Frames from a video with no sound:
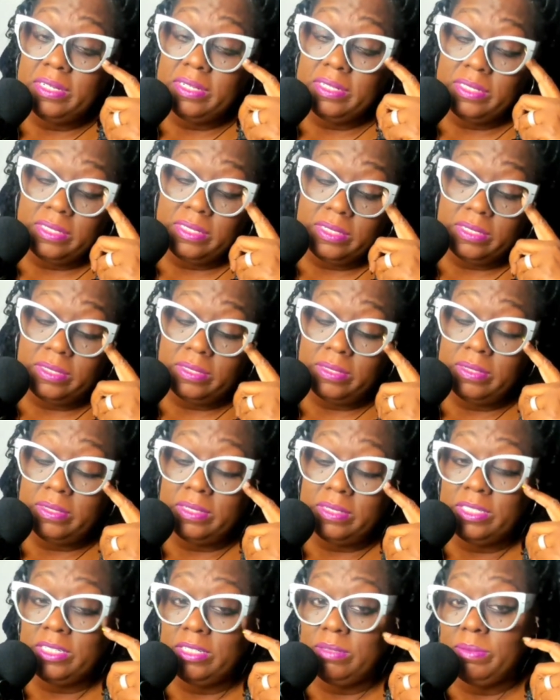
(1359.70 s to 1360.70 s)

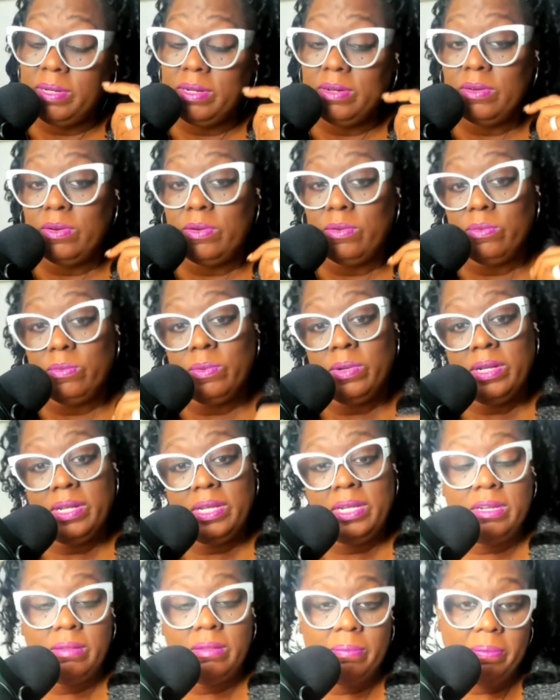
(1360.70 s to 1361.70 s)
She better go
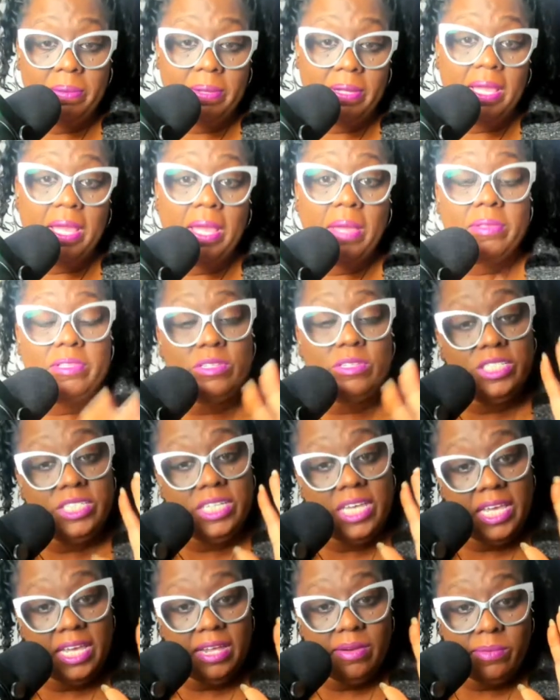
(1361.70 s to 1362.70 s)
run independent. So she
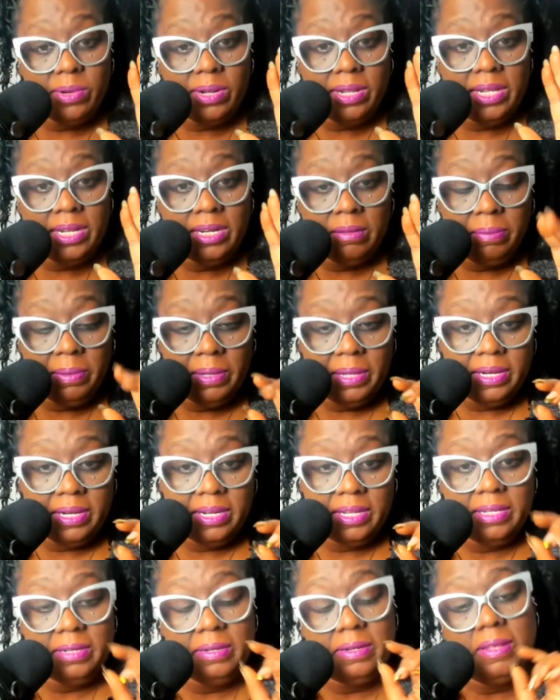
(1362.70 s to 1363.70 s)
can't run
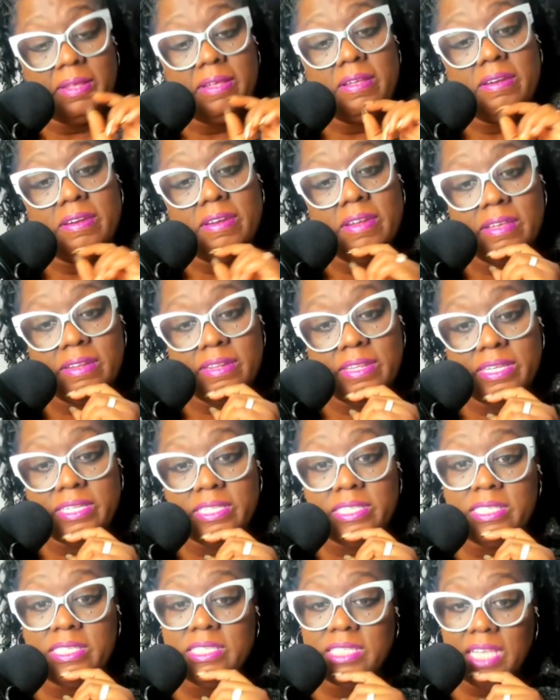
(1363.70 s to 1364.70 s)
independent. Now they
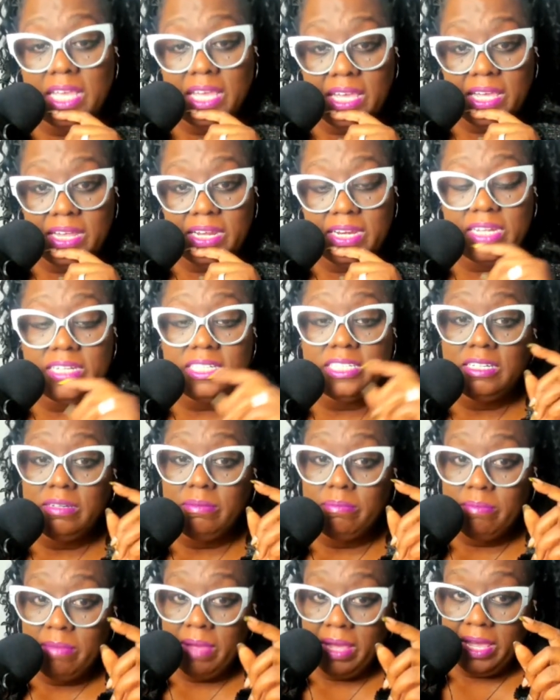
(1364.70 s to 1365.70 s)
saying that
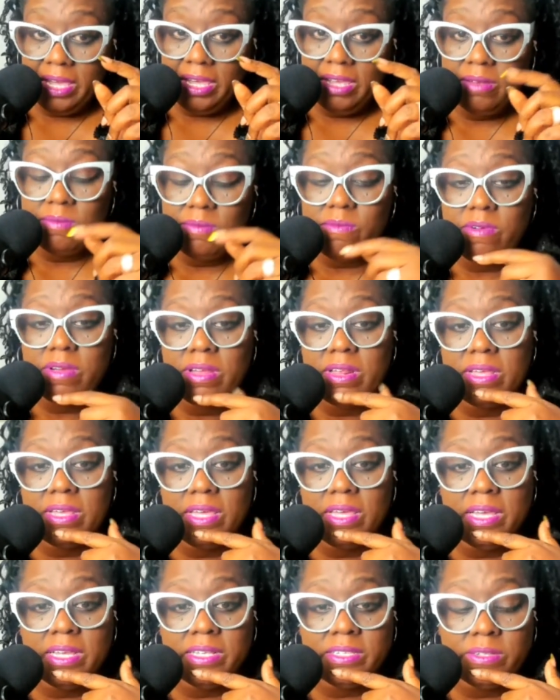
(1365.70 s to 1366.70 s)
she may can
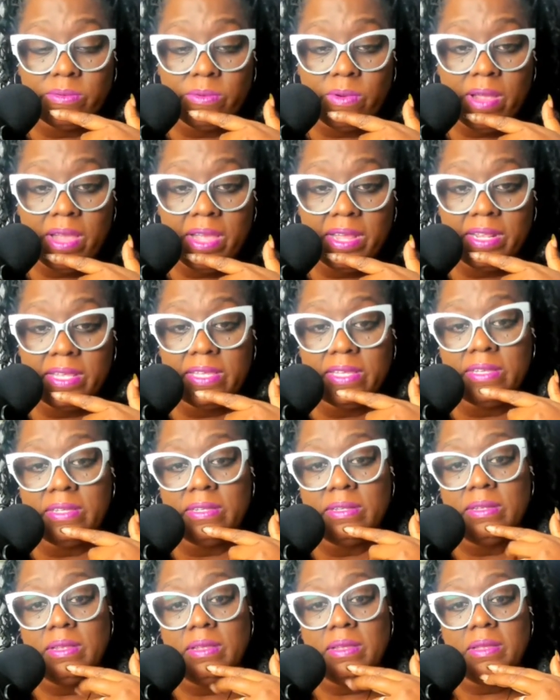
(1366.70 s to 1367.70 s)
run as a
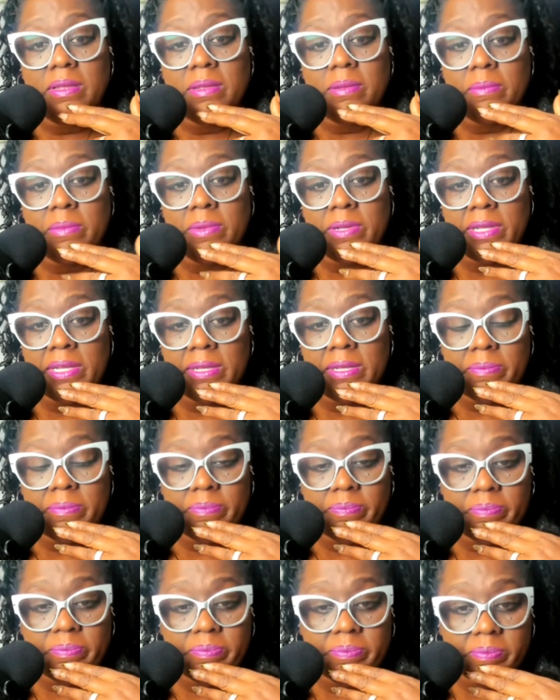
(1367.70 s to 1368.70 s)
write-in, but
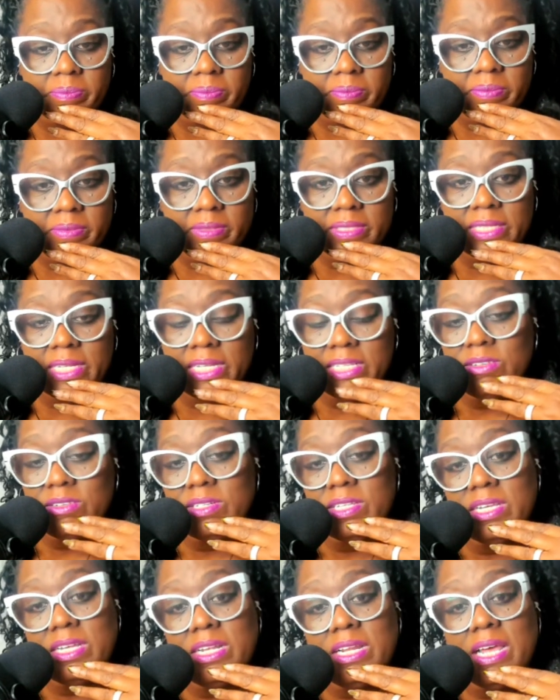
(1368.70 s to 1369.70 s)
that's
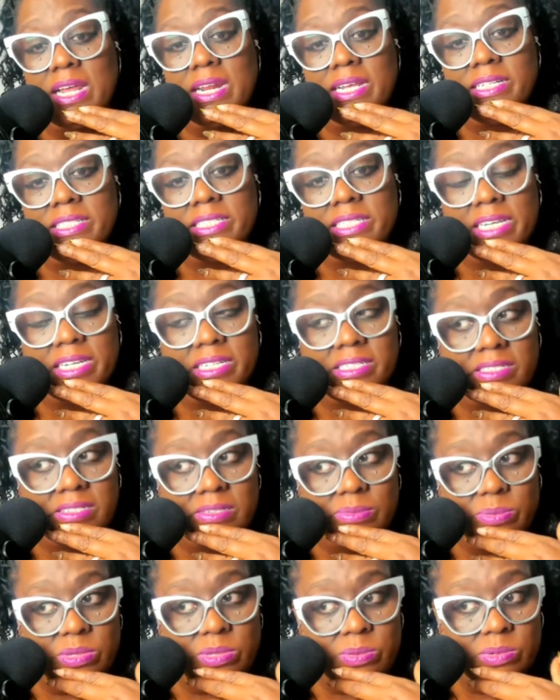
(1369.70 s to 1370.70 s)
going to take a lot of education
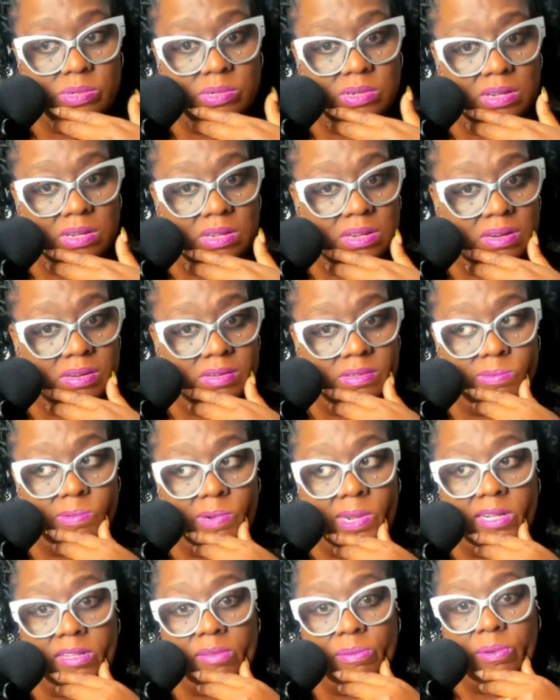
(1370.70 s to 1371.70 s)
of people to
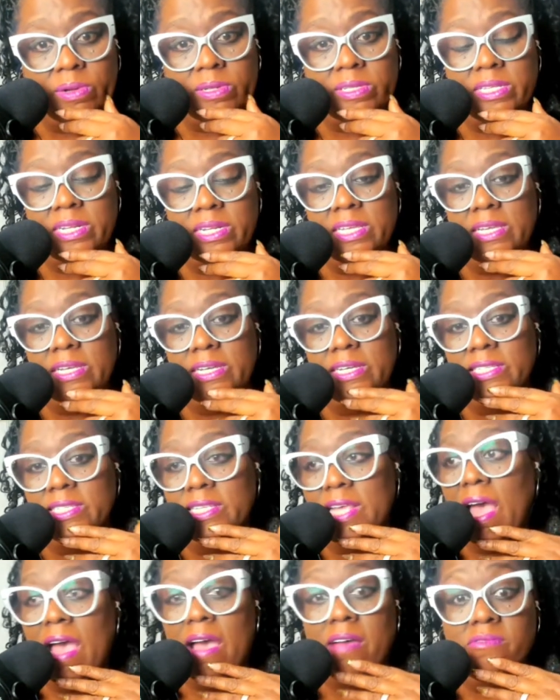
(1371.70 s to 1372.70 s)
write the person in, because
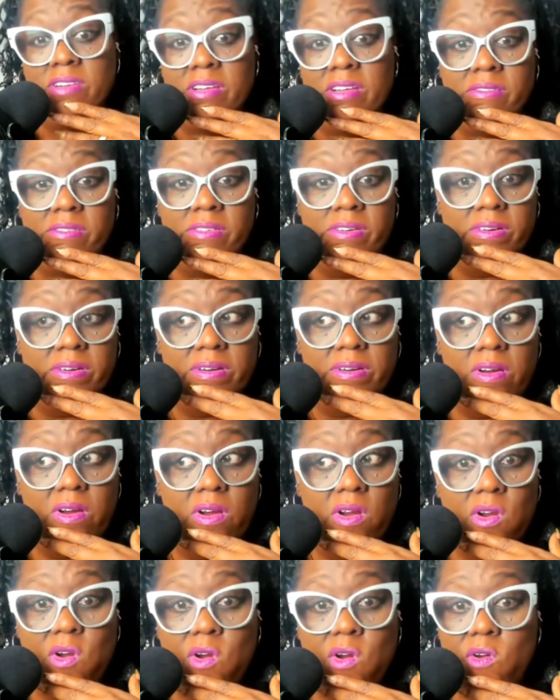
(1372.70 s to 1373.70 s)
I've never
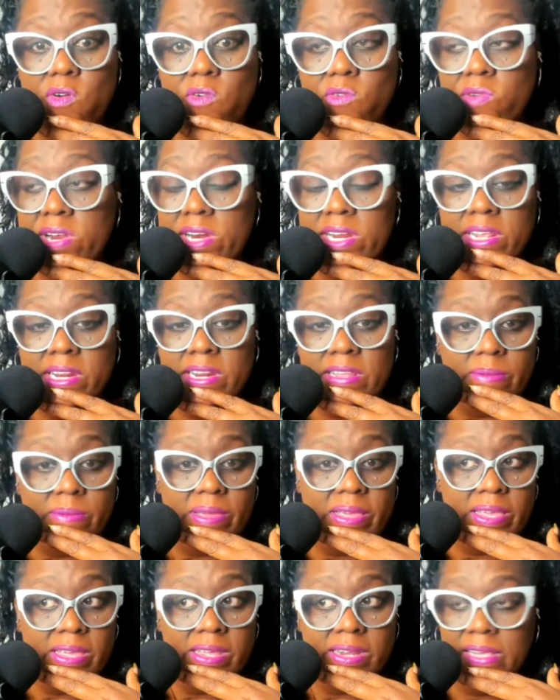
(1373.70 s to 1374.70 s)
written
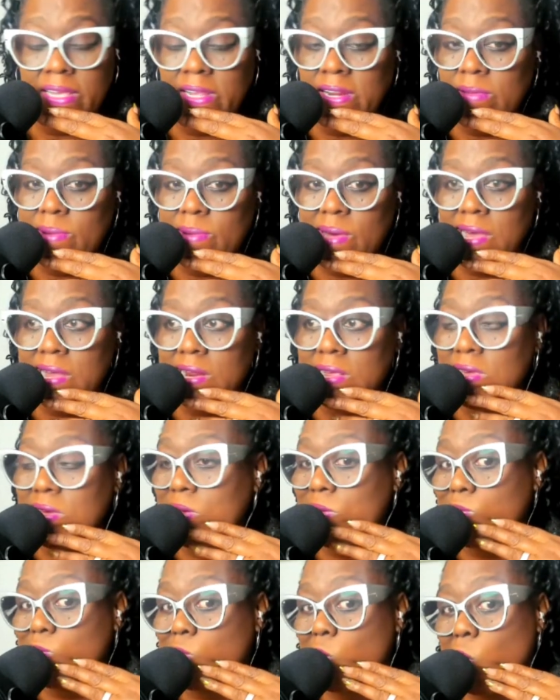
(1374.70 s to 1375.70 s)
in anybody.